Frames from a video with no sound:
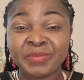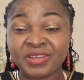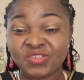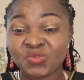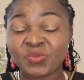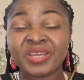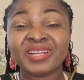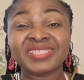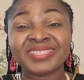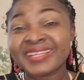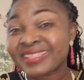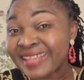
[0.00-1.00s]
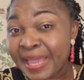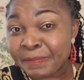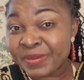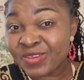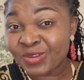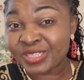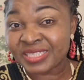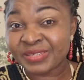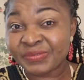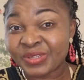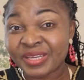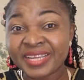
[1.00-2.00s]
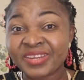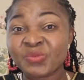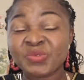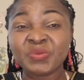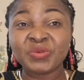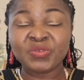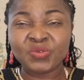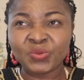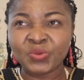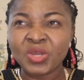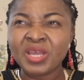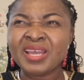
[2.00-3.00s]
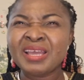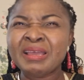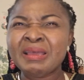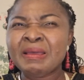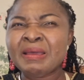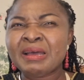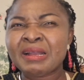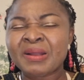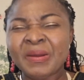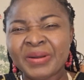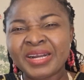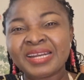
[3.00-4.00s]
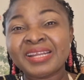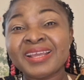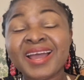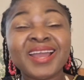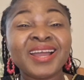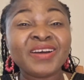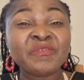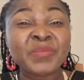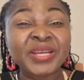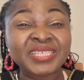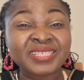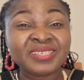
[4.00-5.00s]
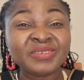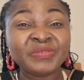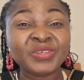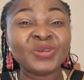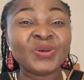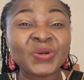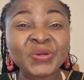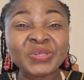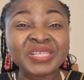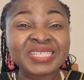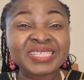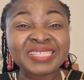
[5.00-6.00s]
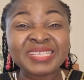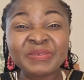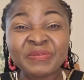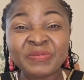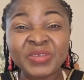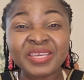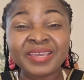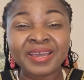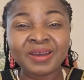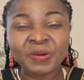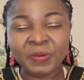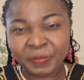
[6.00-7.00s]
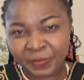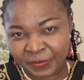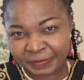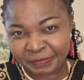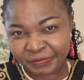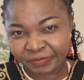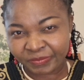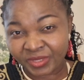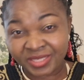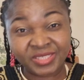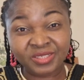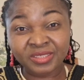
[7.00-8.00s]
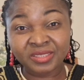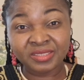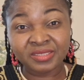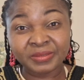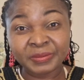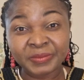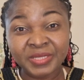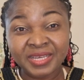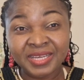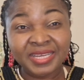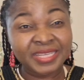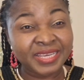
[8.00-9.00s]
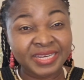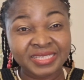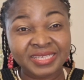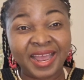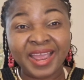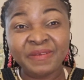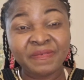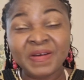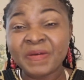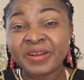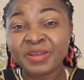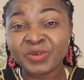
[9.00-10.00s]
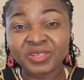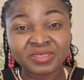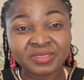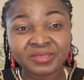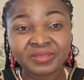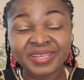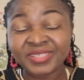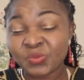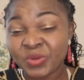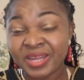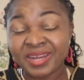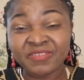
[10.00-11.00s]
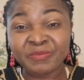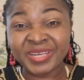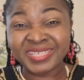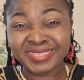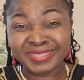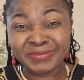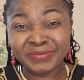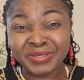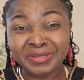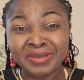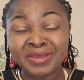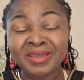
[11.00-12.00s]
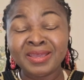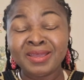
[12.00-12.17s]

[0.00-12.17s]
MS Word, and start typing your CV like the way we do. Currently, I have my CV on CV Help. It's on Google. Yes, I found them on Google. That's where I have my CV.